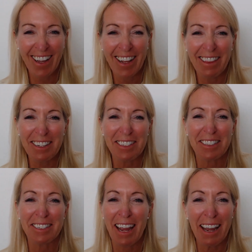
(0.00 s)
and they
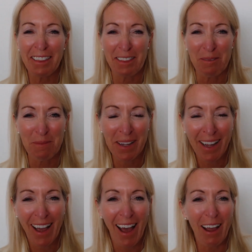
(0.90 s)
just take them.
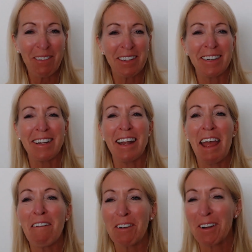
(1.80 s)
I would
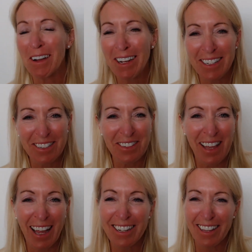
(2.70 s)
never do
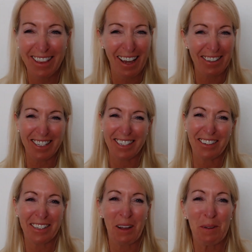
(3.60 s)
that in 1,000
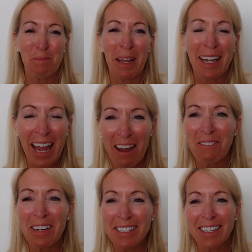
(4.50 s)
years. I would pick
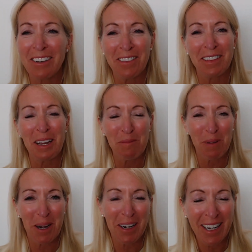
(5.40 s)
every single thing
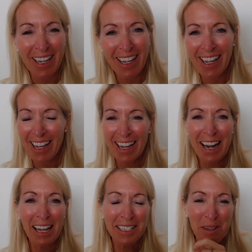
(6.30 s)
apart
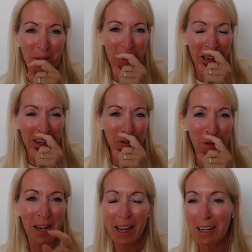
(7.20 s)
and ask
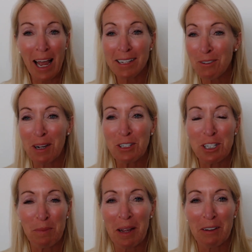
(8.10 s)

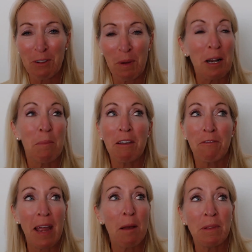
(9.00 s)
questions about everyone. And my
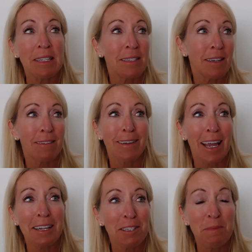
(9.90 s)
family still
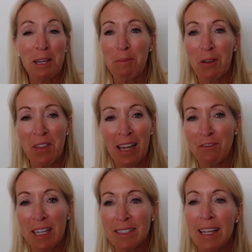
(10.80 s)
gets me about that.
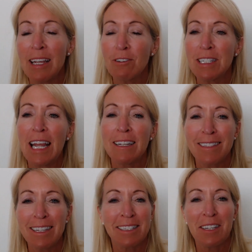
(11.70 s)
If they say, here,
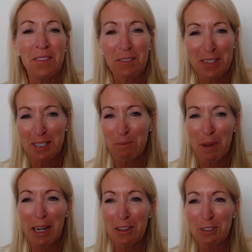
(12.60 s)
taste this, even if it's a
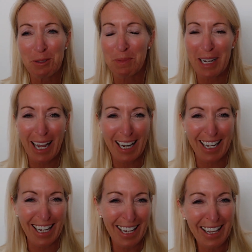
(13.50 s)
bite of their spaghetti,